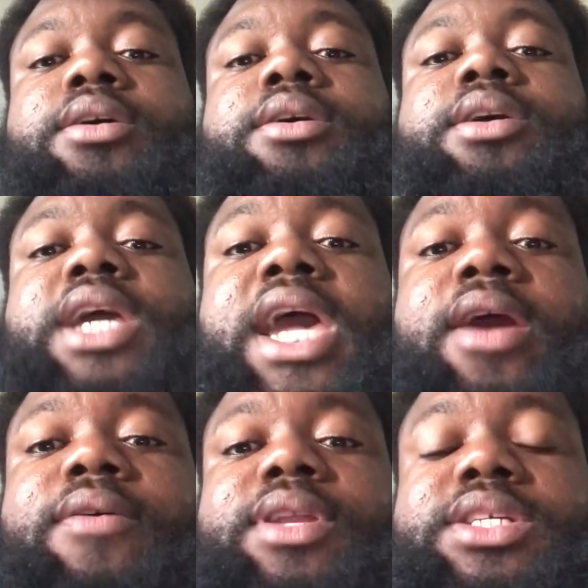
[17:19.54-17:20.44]

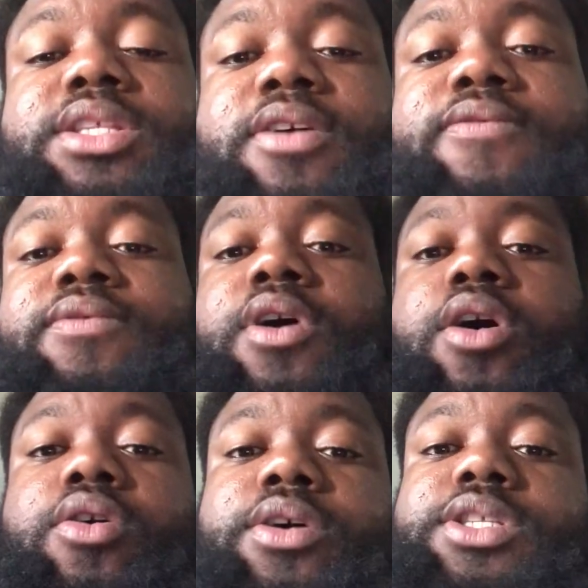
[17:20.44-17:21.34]
carry the stuff
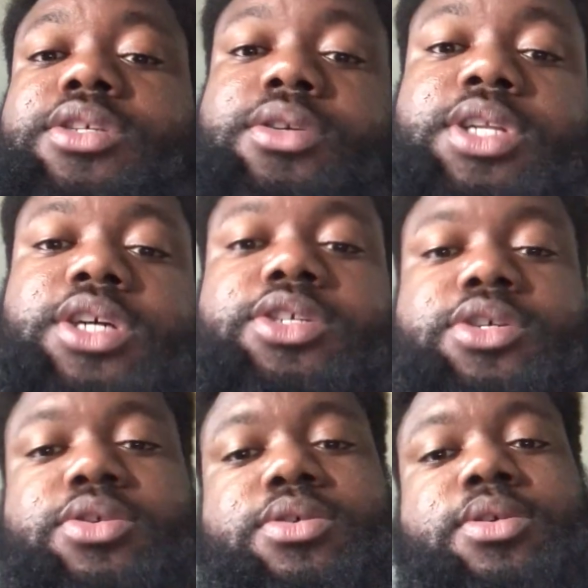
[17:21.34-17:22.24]
on to their
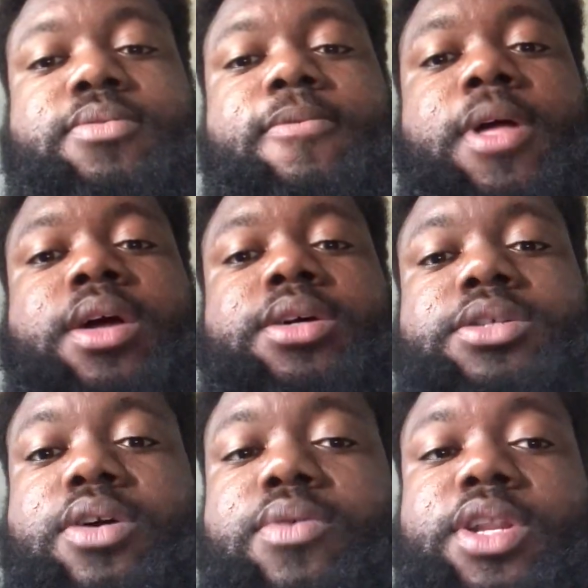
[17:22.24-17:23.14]
children.
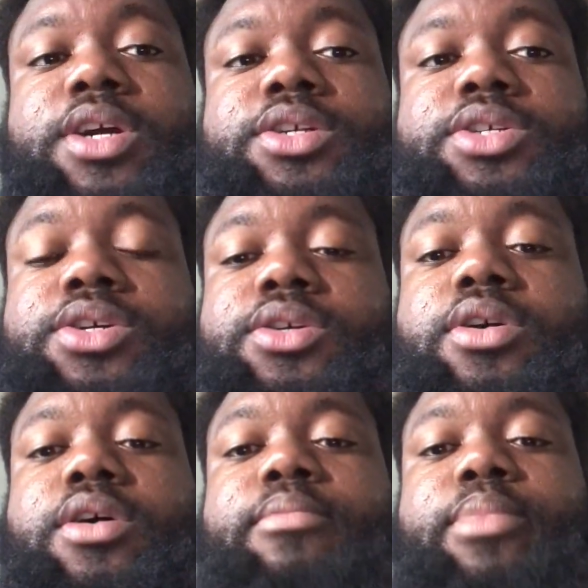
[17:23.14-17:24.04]
So when their children
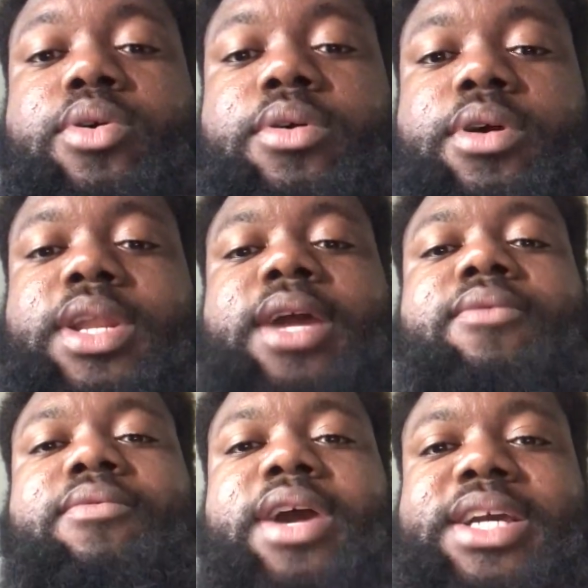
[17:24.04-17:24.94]
are born, they
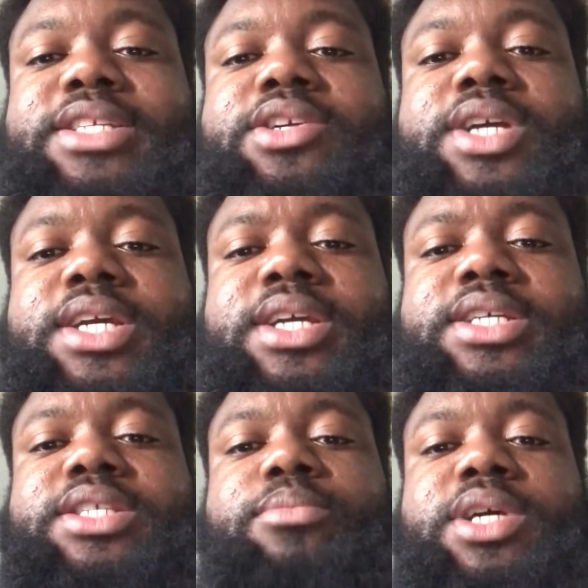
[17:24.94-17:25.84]
raise their kids
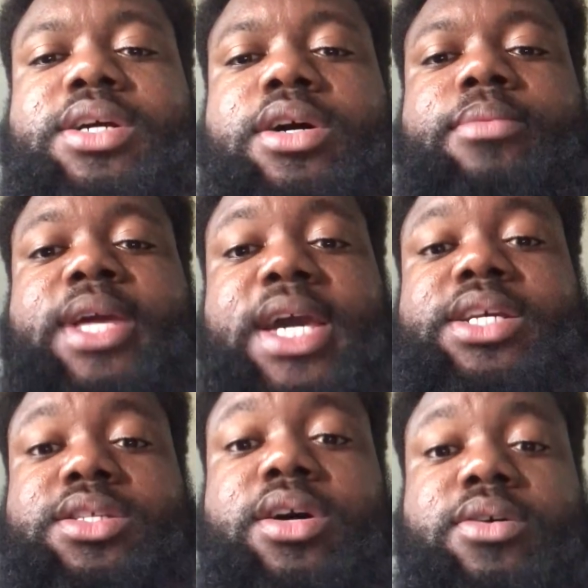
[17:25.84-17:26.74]
to become gang
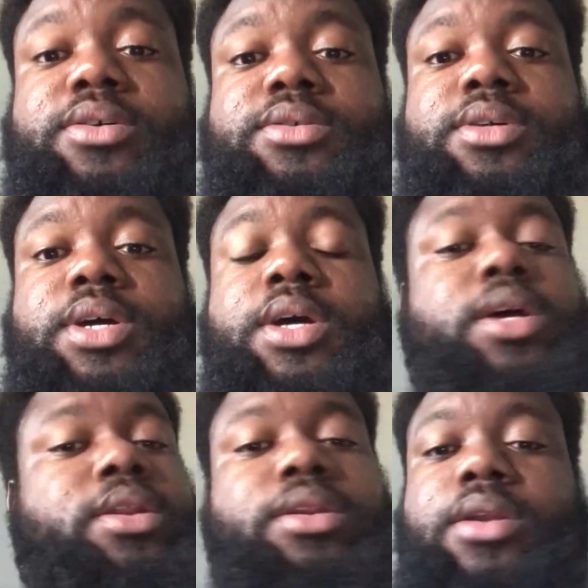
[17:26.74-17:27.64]
stalkers.
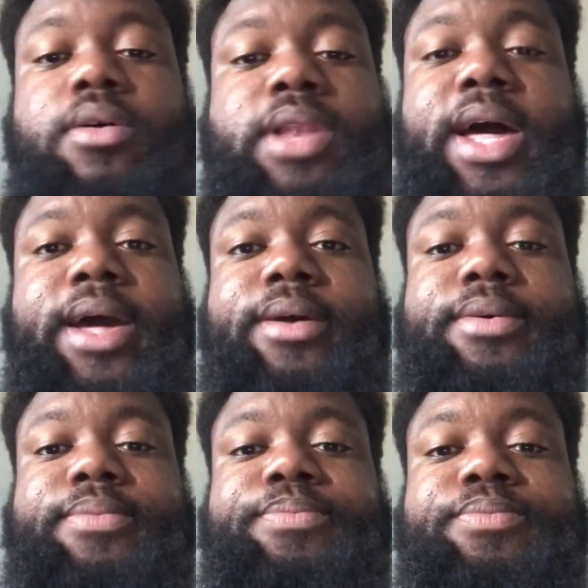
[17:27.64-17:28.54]
No lie.
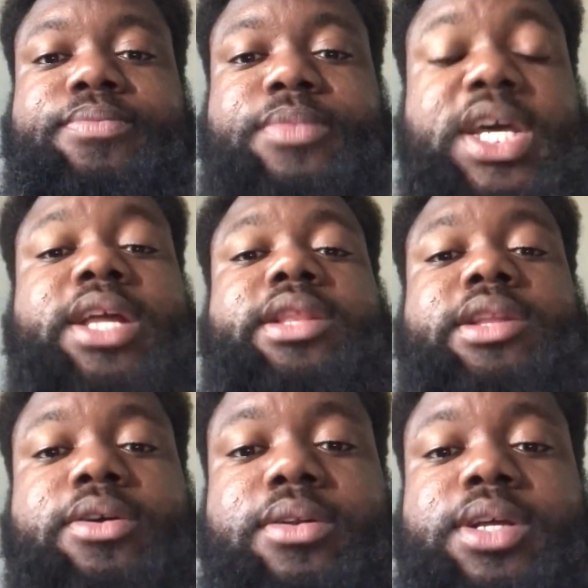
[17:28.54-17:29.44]
They
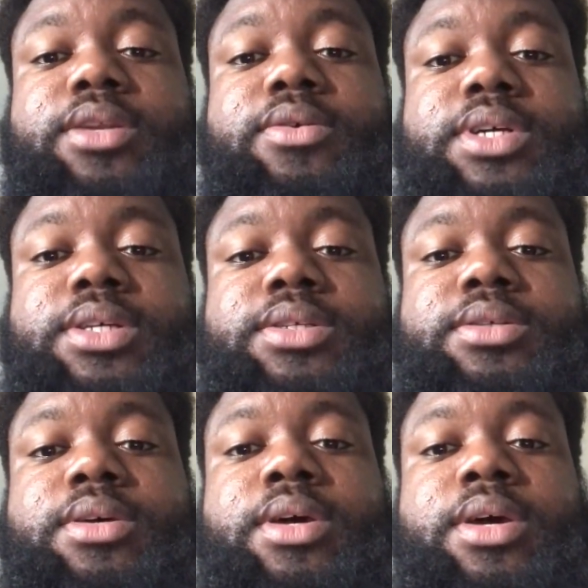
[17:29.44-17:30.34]
literally do this.
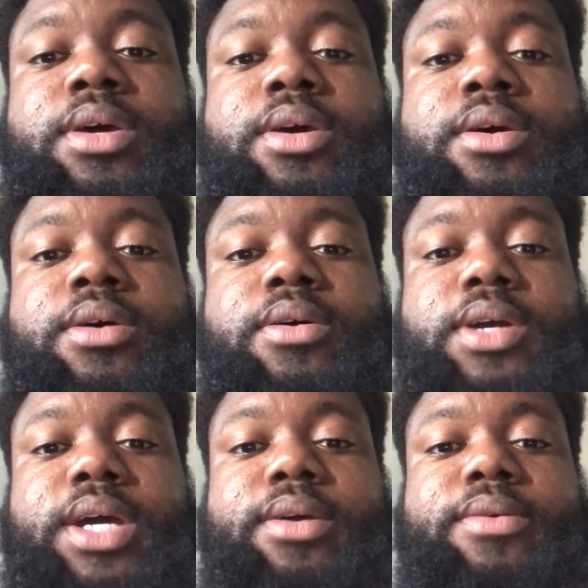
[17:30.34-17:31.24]

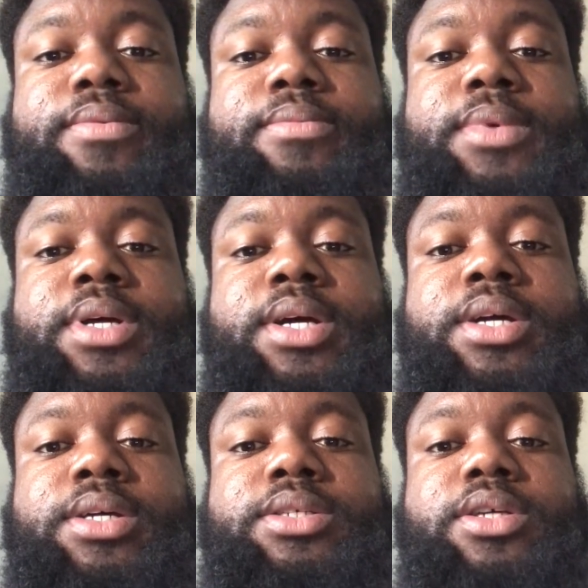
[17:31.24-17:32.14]
Okay?
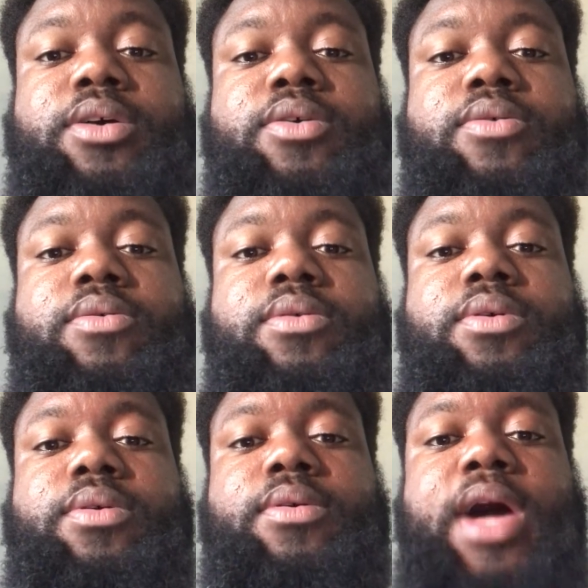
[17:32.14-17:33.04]
So
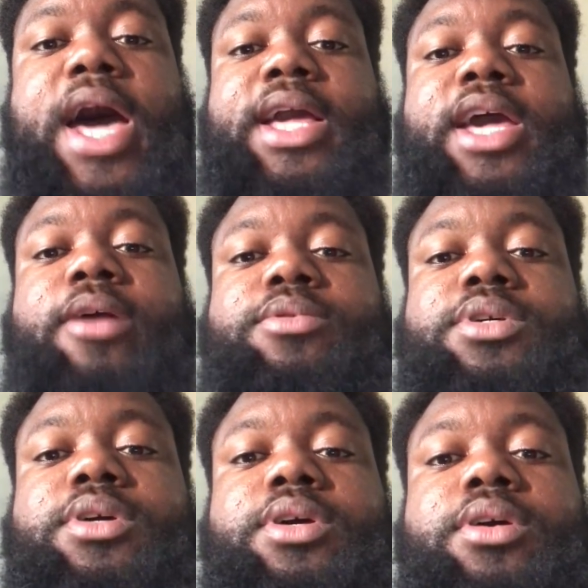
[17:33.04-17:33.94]
I came to
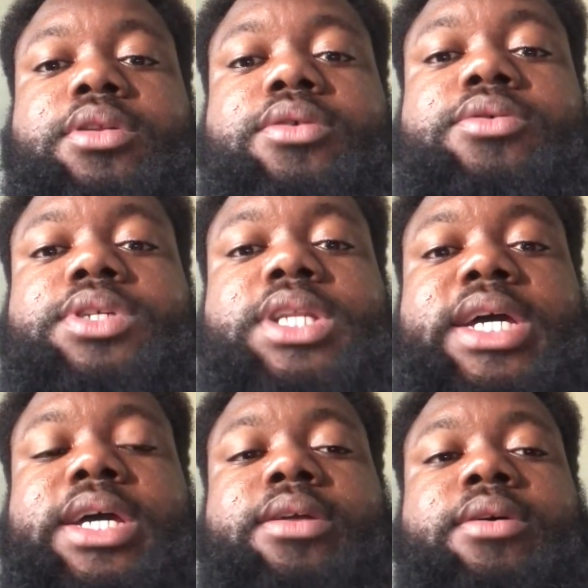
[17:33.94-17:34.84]
the conclusion
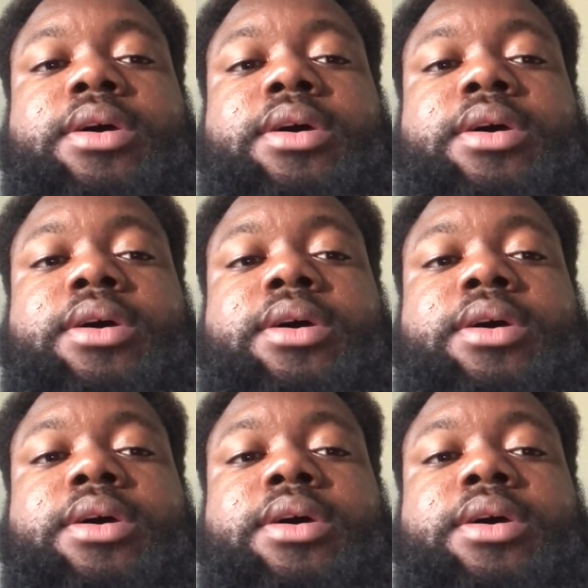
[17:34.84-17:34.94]
that